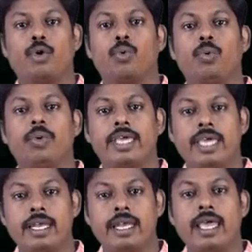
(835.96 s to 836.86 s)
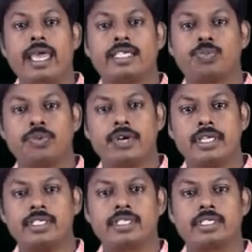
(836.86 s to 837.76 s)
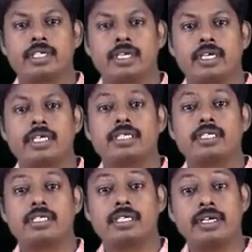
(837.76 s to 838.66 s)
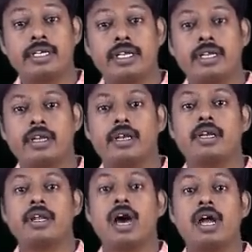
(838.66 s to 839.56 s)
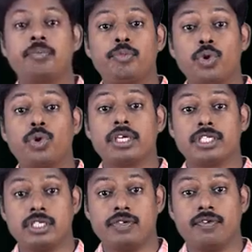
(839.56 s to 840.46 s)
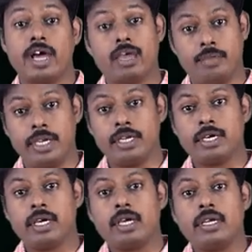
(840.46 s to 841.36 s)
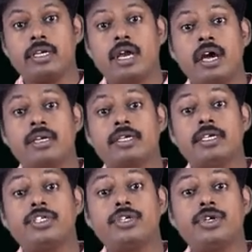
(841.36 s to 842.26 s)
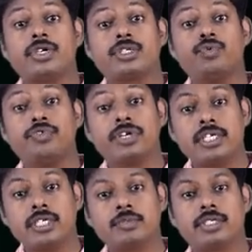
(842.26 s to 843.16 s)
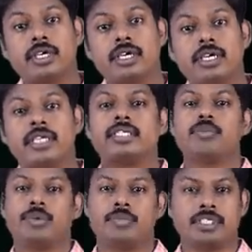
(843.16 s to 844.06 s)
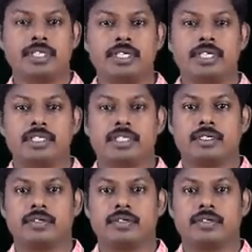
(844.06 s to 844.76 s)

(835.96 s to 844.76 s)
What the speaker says: we can express certain non-progressive, I mean non-continuous verbs in simple present tense.